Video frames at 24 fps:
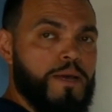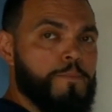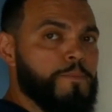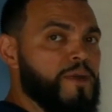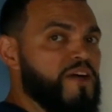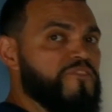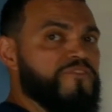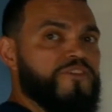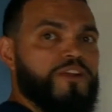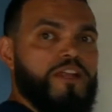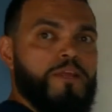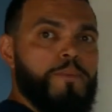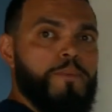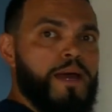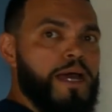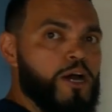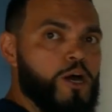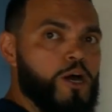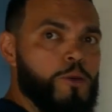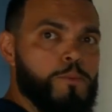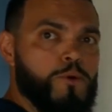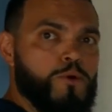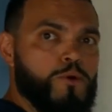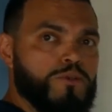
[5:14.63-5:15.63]
I'm not feeling my
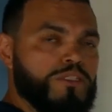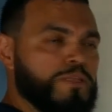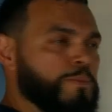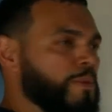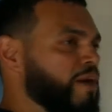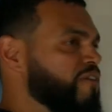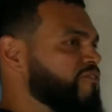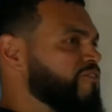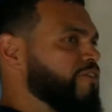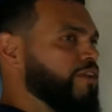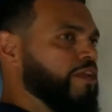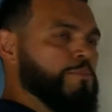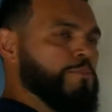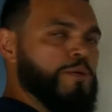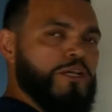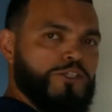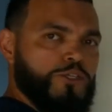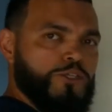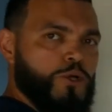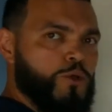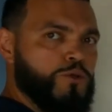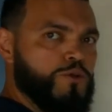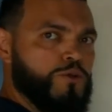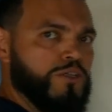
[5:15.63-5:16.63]
elbows. I'm not feeling my
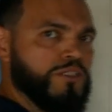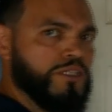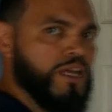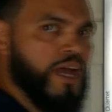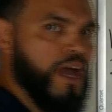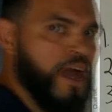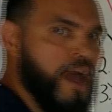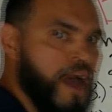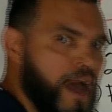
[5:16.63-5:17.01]
shoulders.